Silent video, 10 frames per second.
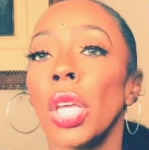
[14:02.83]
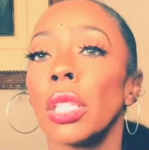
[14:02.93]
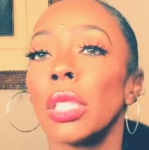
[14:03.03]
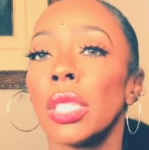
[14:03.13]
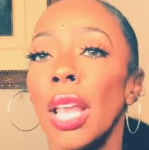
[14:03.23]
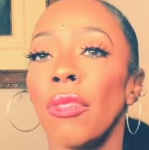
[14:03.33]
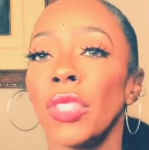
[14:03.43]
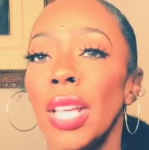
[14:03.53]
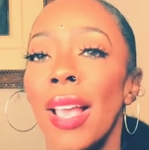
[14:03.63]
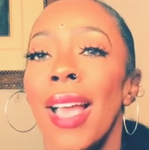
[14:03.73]
the
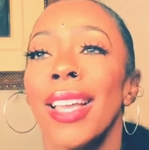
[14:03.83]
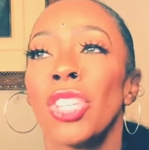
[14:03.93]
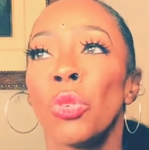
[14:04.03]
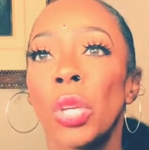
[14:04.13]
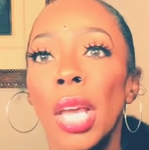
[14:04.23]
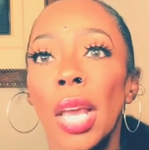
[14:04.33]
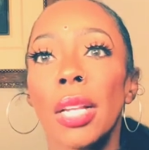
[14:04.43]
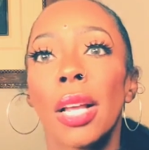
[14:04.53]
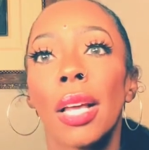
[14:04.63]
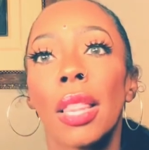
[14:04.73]
safety, you
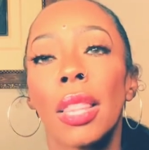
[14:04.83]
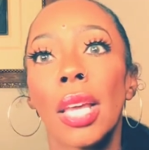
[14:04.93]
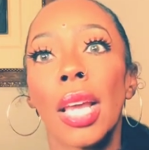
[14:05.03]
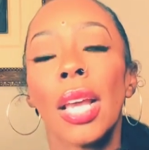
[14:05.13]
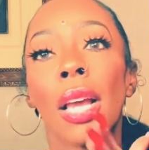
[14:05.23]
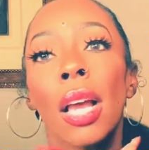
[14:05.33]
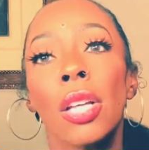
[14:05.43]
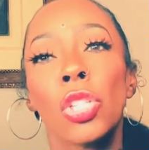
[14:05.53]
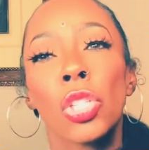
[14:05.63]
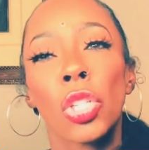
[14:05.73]
get the
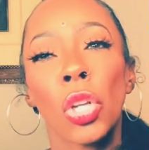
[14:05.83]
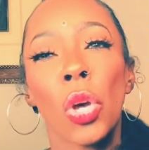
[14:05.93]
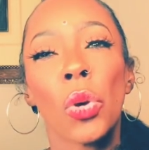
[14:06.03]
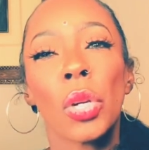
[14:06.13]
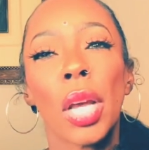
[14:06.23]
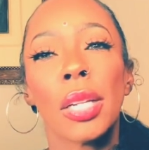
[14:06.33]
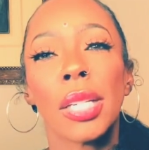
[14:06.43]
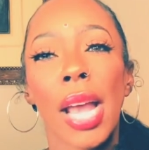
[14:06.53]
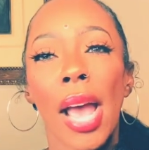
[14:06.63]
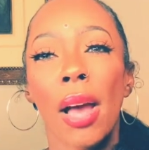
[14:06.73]
slowed
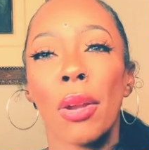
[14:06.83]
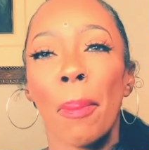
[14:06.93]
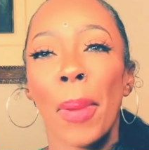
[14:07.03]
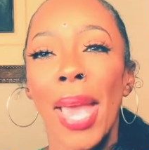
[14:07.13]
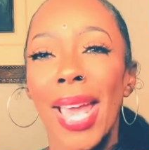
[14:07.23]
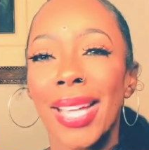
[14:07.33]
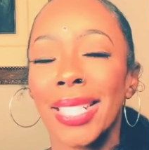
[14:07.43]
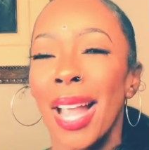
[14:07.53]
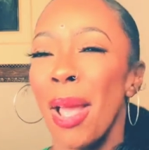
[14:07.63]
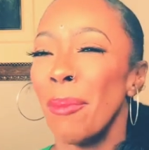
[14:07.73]
down
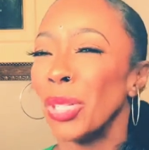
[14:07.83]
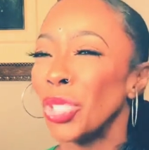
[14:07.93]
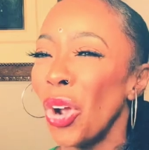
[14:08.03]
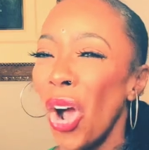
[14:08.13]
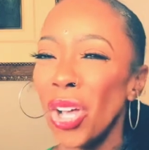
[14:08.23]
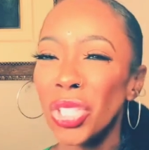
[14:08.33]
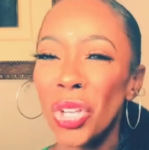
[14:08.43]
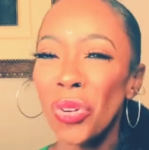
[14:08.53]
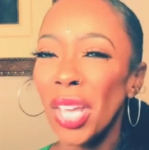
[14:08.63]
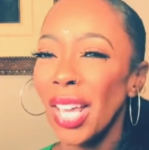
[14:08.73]
pace. But you
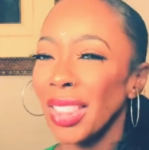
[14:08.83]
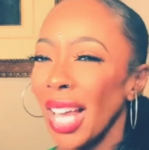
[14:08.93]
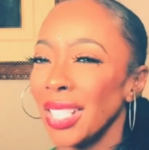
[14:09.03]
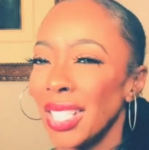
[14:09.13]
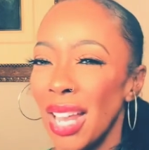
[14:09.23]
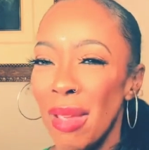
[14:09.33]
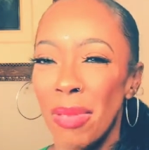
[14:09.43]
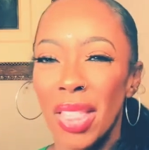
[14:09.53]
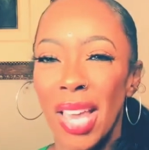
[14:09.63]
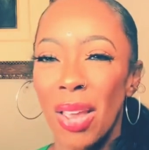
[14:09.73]
also get that
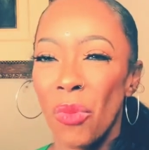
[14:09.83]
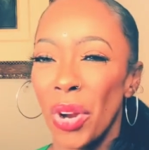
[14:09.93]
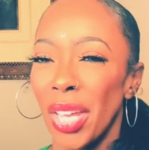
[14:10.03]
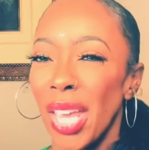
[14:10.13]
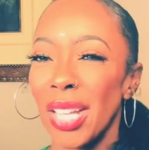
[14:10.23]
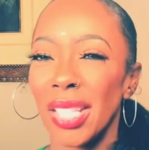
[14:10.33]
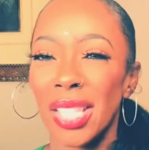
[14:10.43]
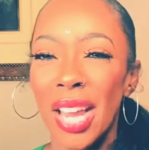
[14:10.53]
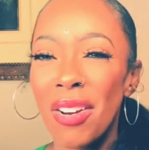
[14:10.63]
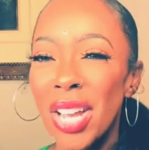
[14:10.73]
same thing where
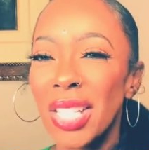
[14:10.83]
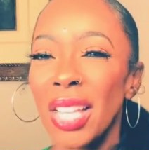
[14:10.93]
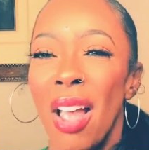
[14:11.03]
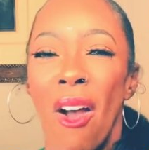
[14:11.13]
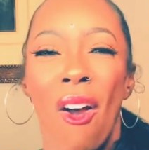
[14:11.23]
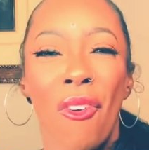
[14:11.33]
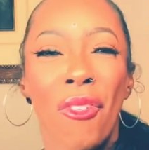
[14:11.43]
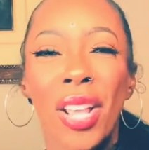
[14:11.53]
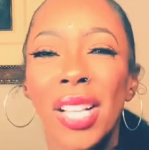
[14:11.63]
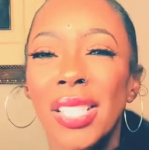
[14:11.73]
Cancerians are
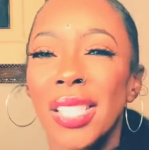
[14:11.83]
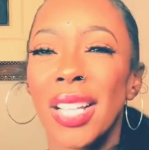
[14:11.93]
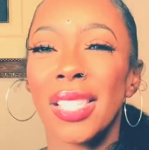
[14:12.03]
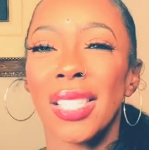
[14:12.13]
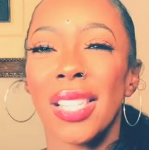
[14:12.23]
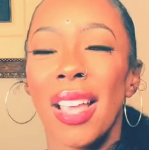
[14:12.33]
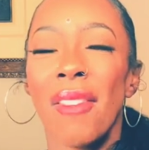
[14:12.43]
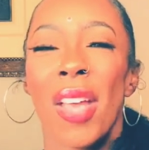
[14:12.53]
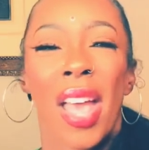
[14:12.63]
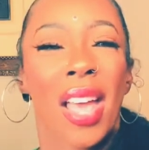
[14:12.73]
really
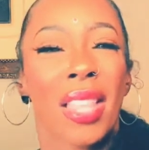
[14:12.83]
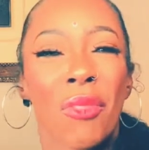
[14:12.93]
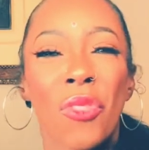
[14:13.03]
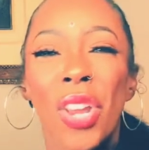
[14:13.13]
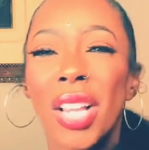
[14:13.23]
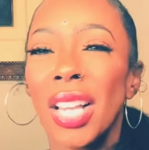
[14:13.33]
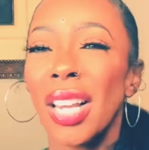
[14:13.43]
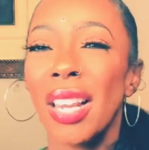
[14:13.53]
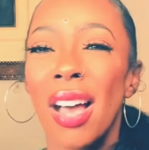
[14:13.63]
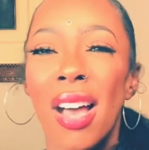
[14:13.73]
sensitive and they really
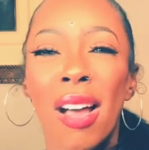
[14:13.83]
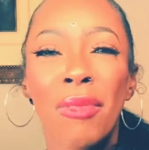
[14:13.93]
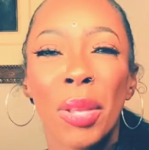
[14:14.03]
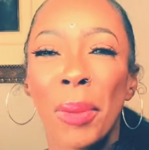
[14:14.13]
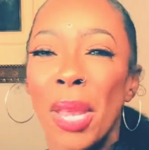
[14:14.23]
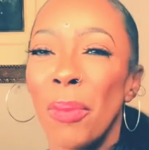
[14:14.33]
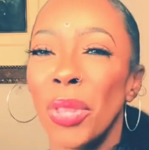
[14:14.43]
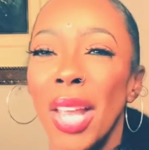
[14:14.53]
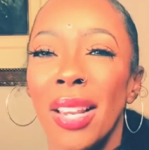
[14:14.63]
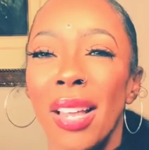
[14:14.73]
love the people
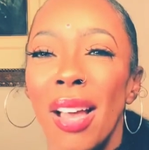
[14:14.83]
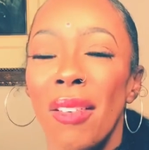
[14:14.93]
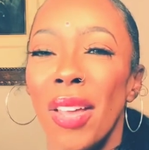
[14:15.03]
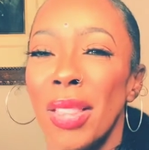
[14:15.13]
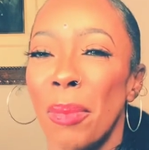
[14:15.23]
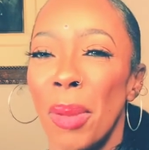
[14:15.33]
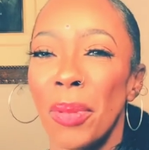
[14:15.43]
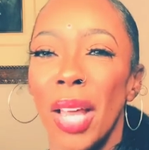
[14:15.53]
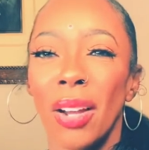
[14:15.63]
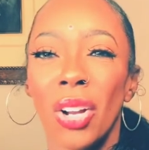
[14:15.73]
they love and the people
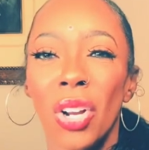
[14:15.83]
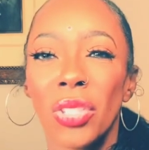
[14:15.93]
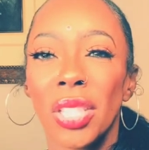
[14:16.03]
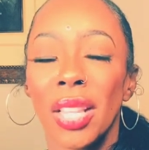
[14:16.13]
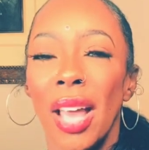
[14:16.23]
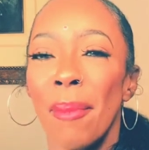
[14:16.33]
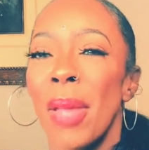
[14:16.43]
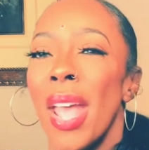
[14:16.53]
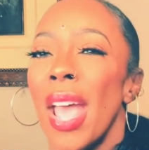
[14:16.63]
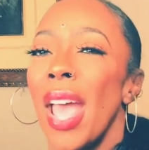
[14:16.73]
that are close to them.
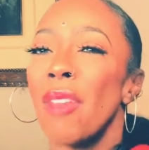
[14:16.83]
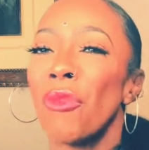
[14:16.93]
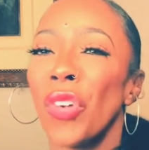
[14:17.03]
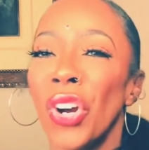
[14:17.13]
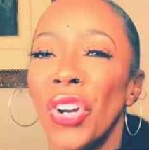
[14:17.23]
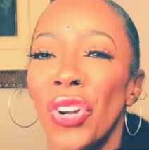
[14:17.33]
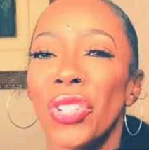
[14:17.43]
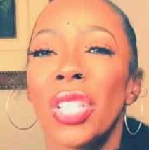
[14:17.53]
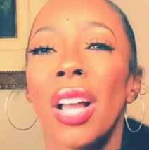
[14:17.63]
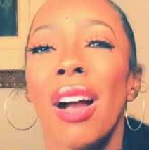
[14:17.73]
And
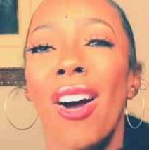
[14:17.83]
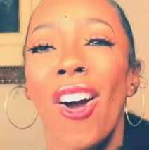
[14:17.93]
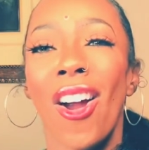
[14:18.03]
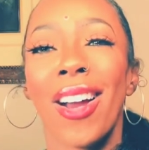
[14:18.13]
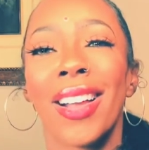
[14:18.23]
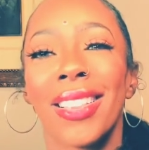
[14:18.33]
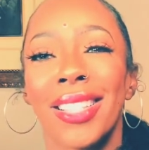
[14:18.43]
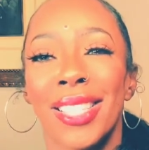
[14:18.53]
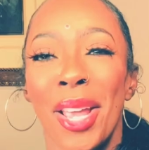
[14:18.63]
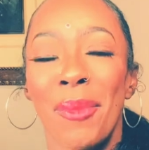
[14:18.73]
Virgos are the
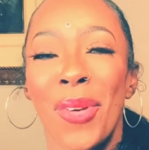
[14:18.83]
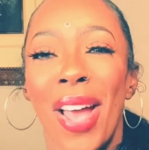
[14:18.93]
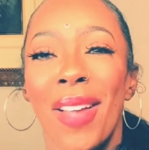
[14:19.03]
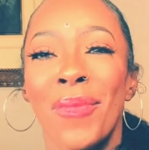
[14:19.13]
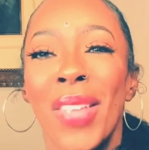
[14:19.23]
same way.